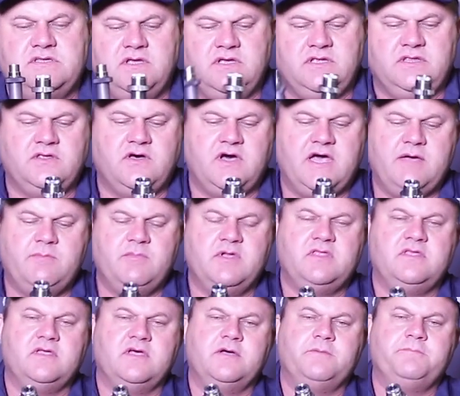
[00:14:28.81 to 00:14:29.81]
in
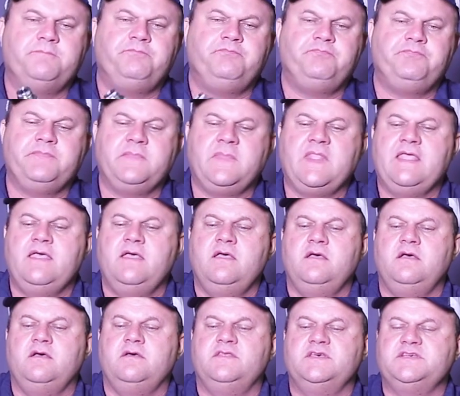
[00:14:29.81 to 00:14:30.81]
diameter.
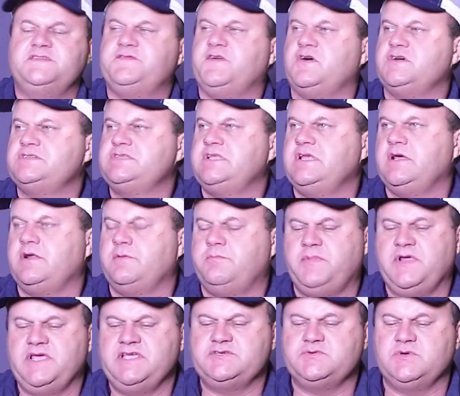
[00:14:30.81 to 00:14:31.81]
This Foster
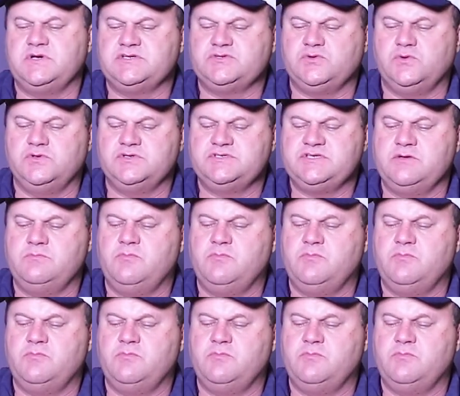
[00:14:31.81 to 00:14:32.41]
press was also